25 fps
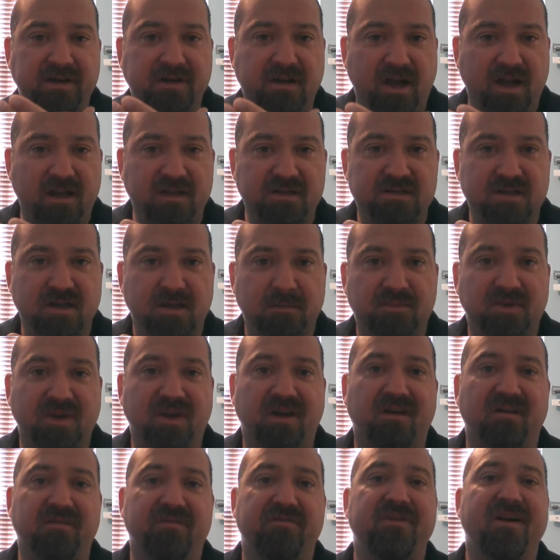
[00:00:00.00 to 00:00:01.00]
concept
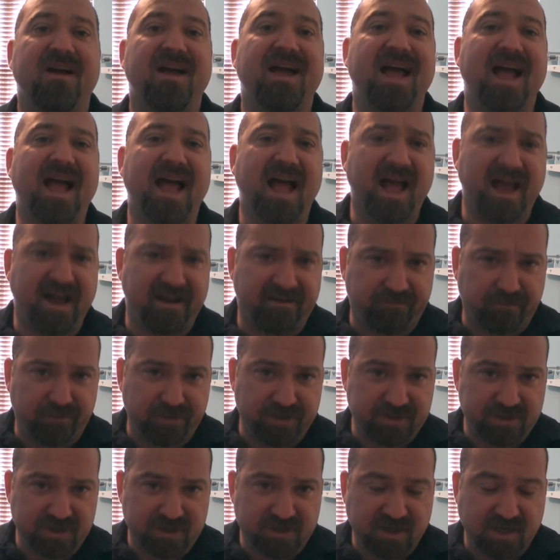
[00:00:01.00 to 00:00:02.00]
of
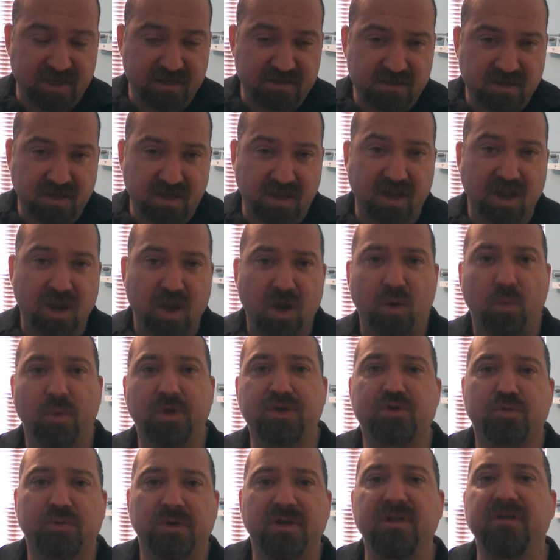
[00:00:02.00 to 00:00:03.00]
average intensity,
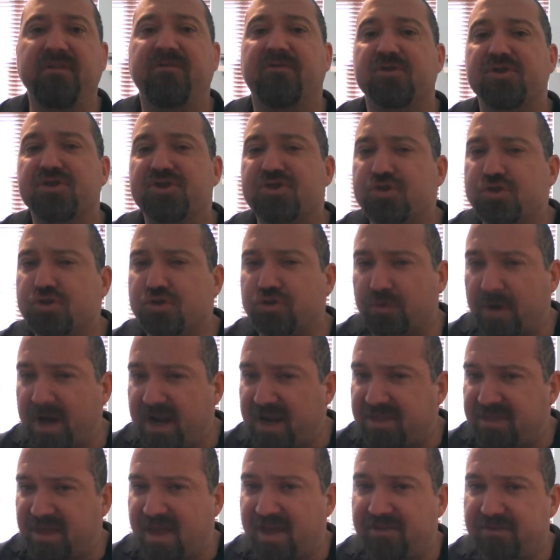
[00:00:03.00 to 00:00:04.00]
which really for
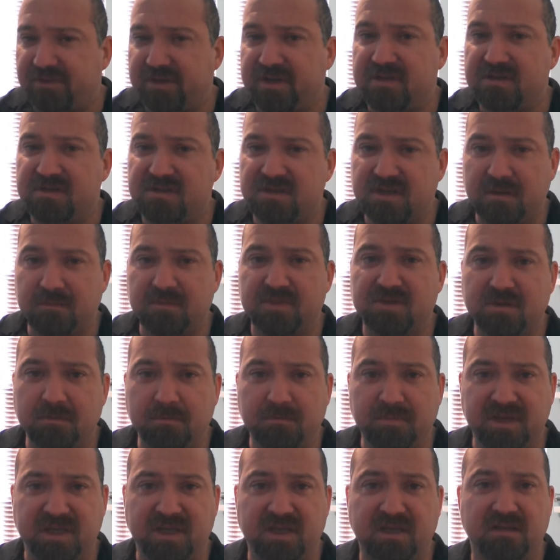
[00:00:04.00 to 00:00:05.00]
strength athletes seems to
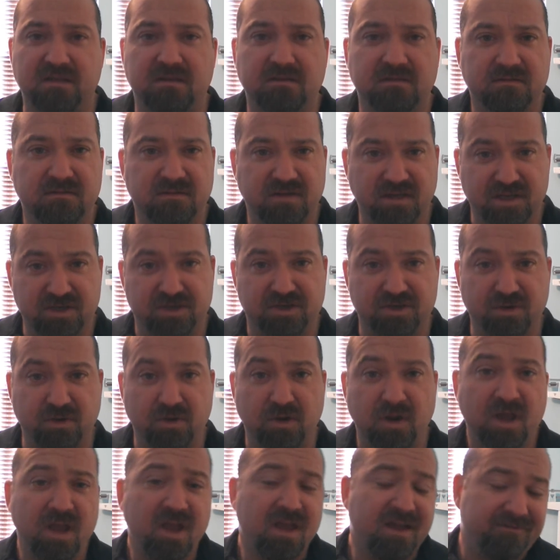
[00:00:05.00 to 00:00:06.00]
be the issue.
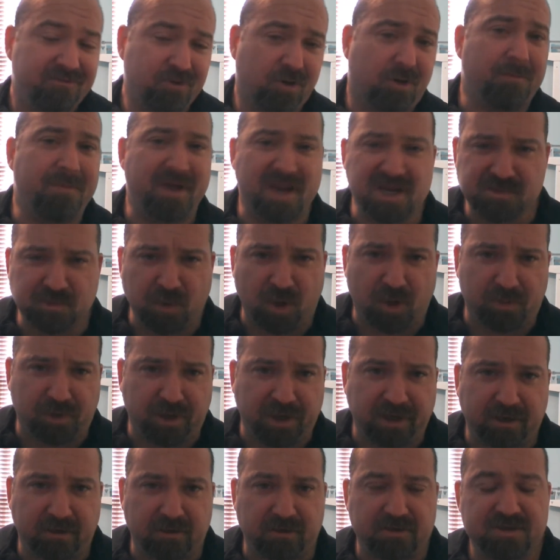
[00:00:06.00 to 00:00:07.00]
If you're a baseball
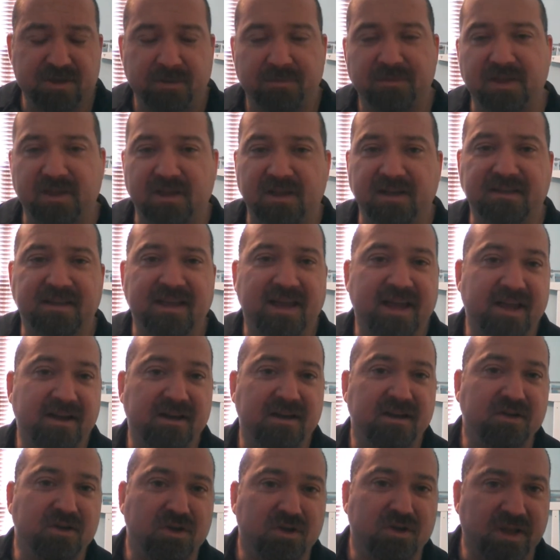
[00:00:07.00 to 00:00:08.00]
player or something like
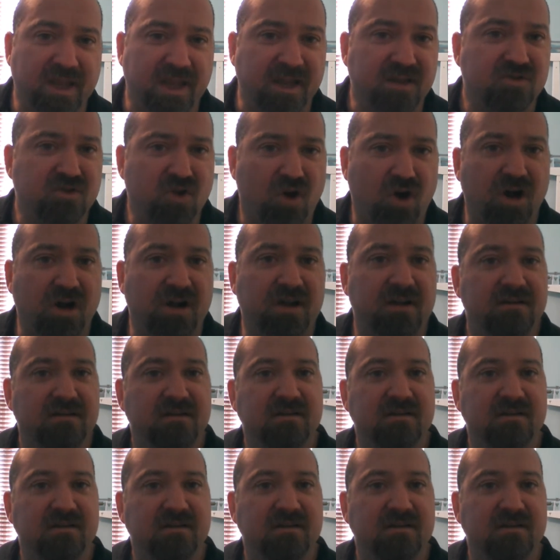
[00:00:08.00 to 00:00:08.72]
that, you can't talk